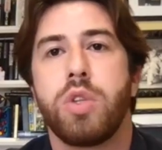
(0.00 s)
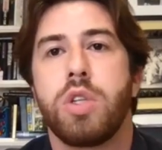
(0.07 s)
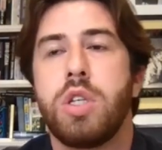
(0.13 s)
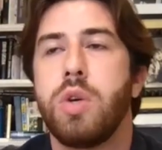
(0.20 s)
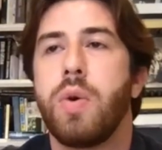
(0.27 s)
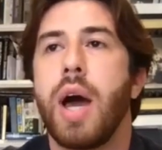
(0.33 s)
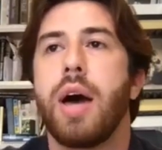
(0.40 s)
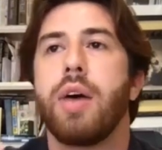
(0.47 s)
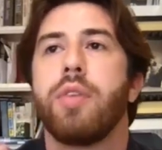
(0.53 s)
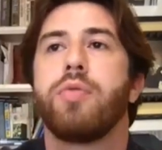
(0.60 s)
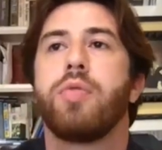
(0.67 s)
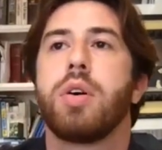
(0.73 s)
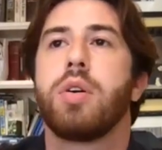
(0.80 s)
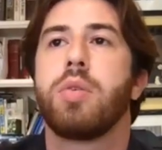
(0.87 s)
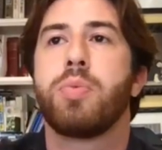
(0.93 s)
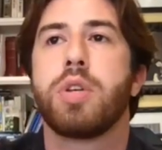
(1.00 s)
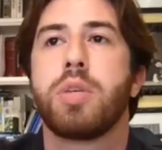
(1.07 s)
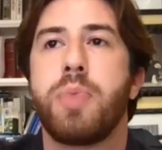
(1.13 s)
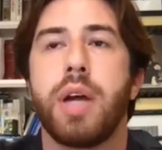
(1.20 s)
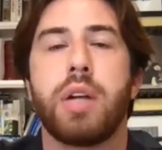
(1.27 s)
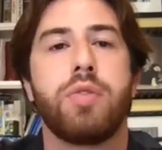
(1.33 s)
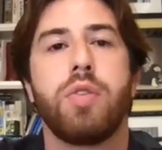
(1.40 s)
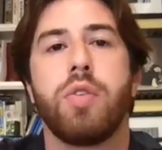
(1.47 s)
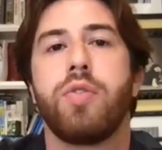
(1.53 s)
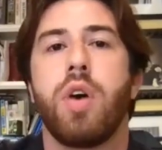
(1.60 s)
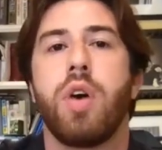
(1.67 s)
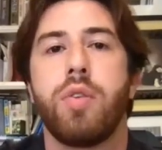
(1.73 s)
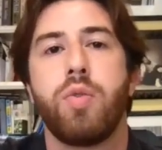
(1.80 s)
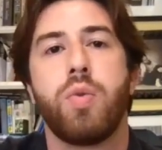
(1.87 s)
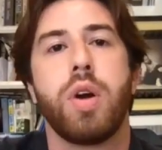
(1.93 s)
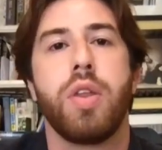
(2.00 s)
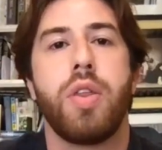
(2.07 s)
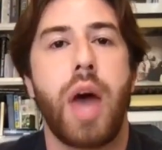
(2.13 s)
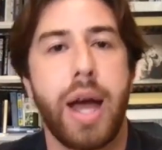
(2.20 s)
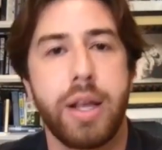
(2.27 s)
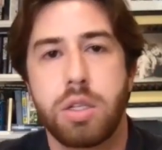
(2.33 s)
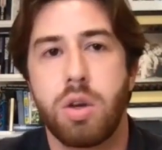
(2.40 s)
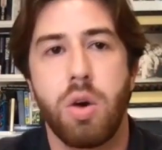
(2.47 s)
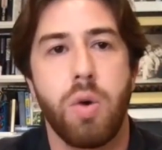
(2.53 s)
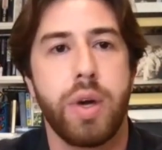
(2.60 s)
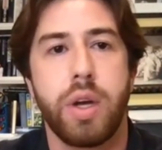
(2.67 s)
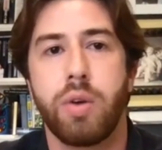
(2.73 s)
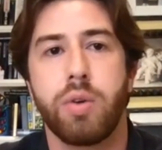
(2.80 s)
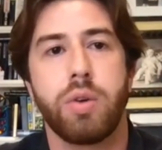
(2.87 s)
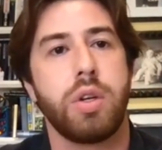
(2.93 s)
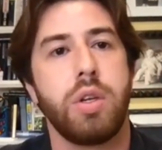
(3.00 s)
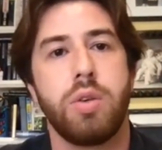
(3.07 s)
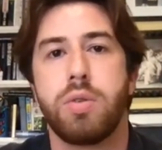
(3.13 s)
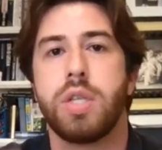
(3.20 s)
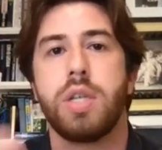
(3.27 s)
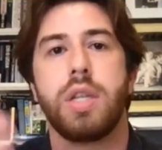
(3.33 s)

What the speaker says: Do you have a perspective of where that's going, or do you see